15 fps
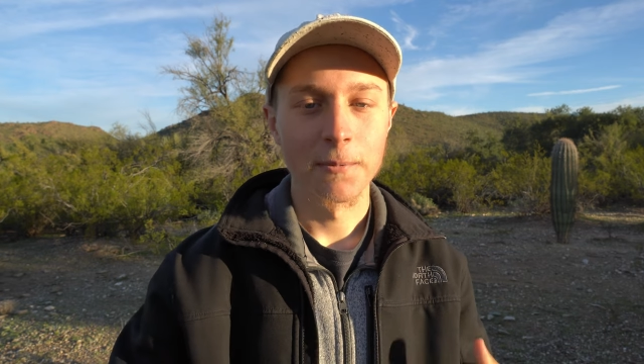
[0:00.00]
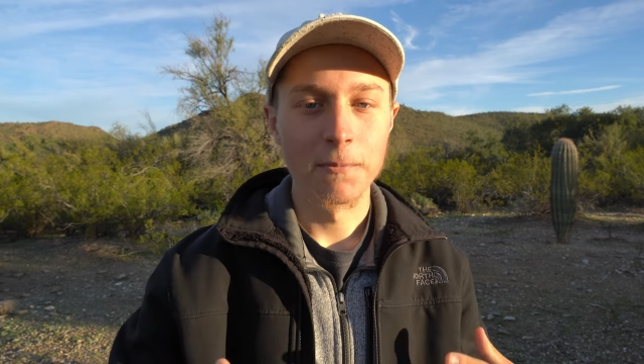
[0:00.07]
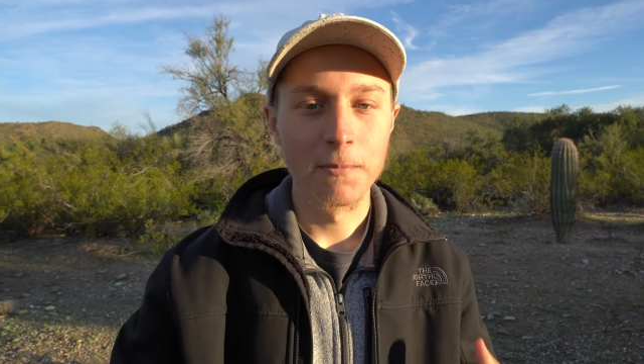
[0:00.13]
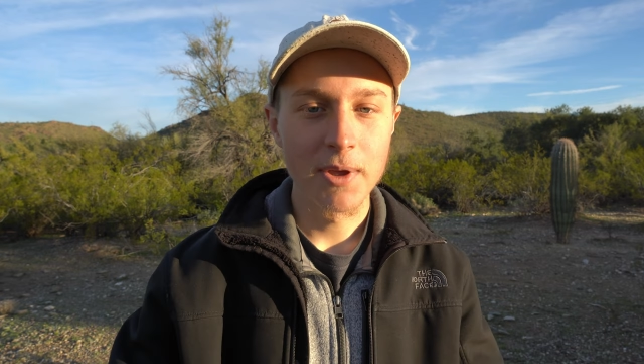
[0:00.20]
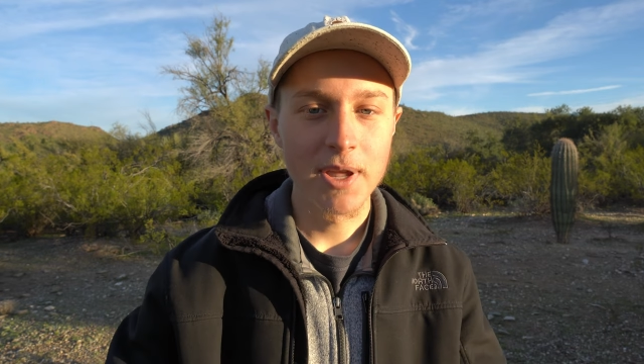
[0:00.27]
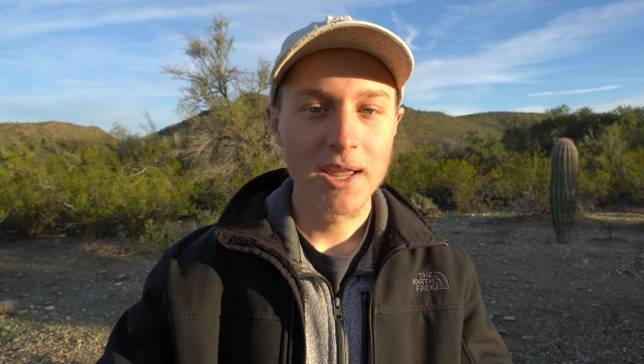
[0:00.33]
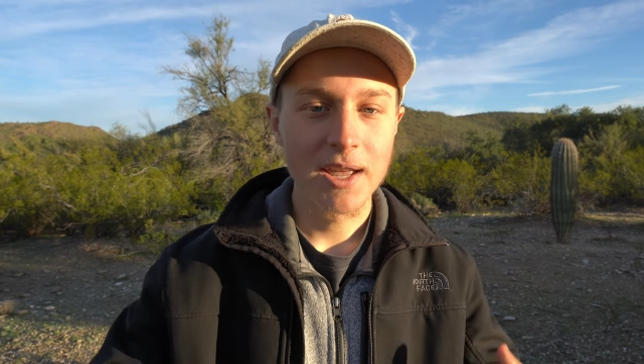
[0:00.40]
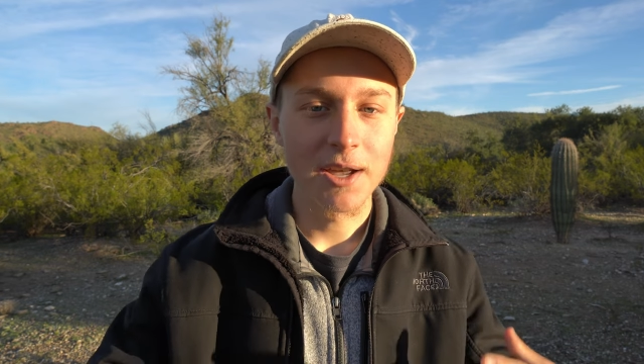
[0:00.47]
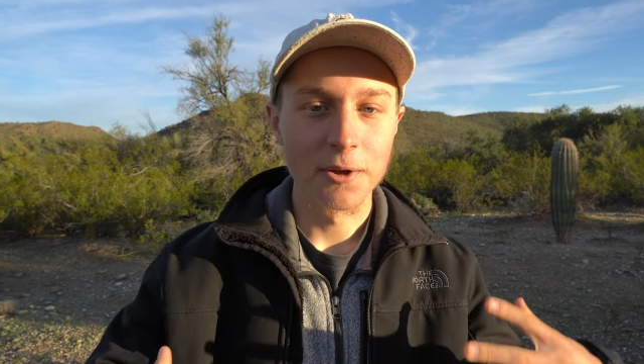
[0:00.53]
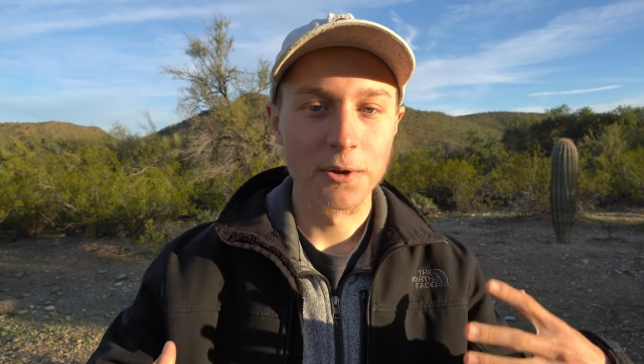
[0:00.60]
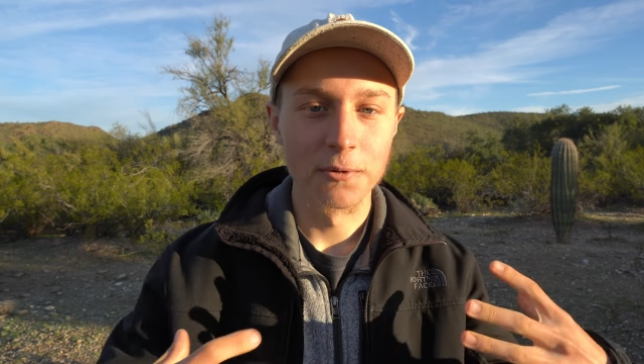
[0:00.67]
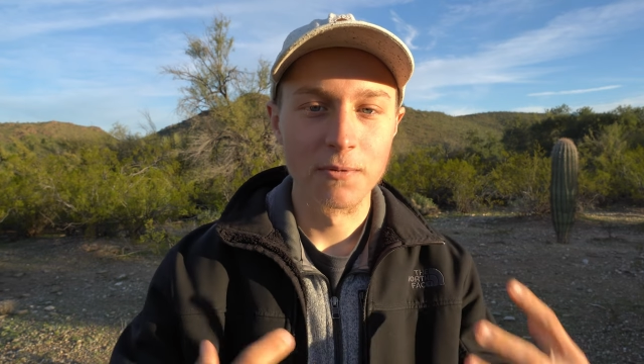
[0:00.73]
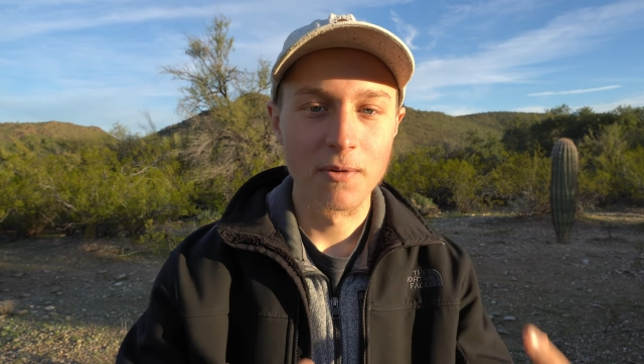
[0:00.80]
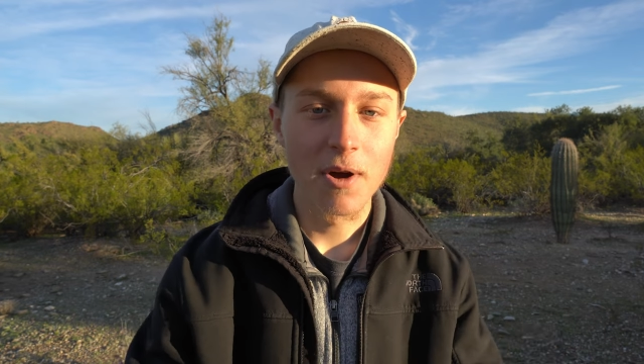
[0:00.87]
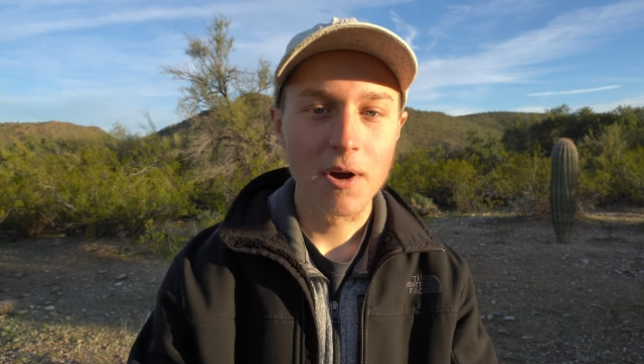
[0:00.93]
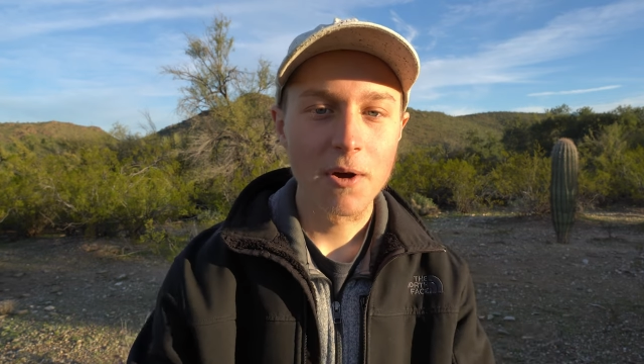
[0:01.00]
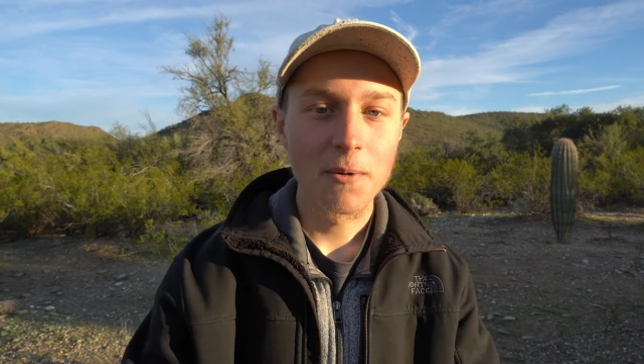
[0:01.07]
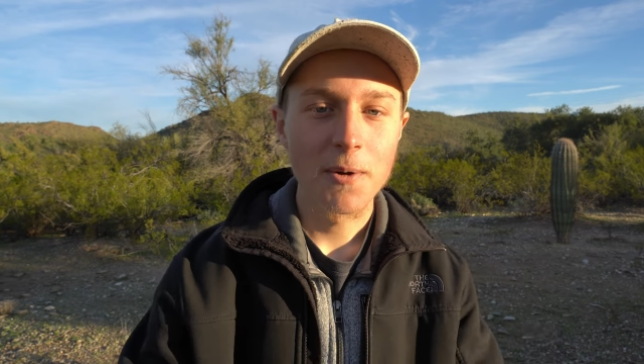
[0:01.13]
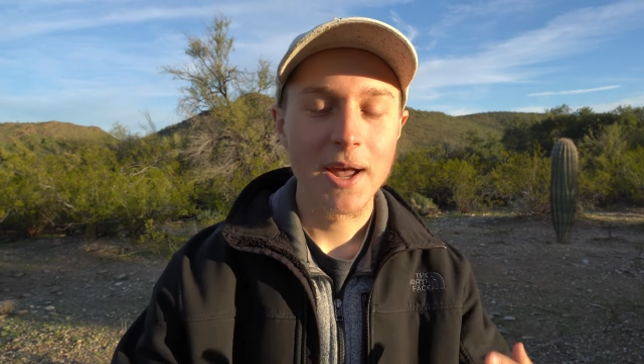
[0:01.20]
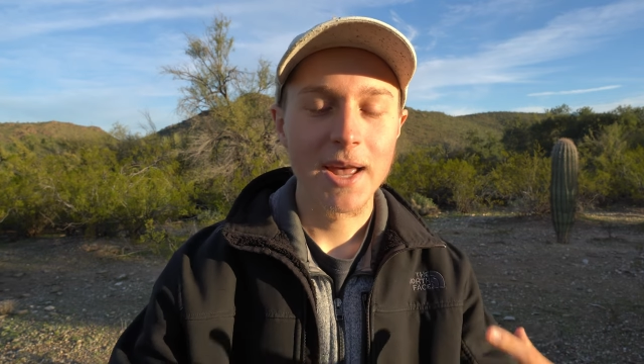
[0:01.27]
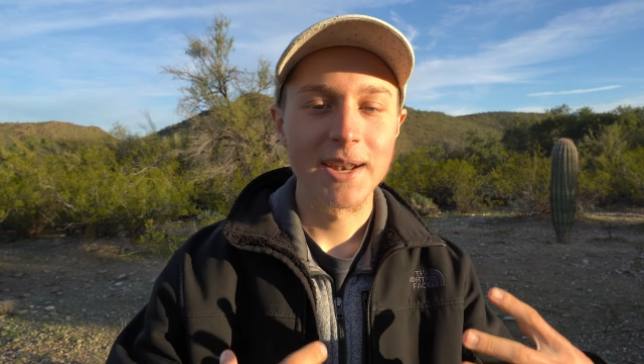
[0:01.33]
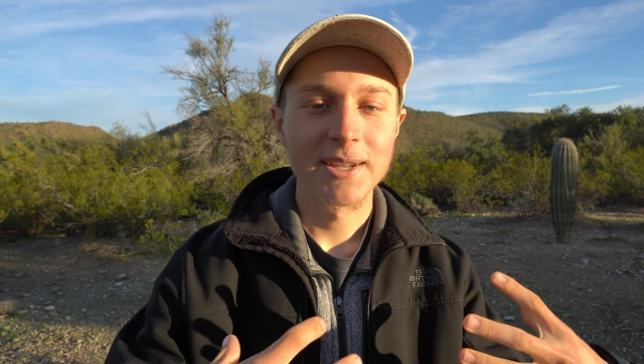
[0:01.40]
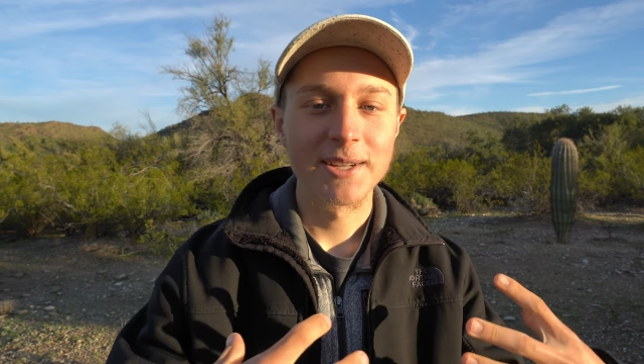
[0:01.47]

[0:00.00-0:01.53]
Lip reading: We grow and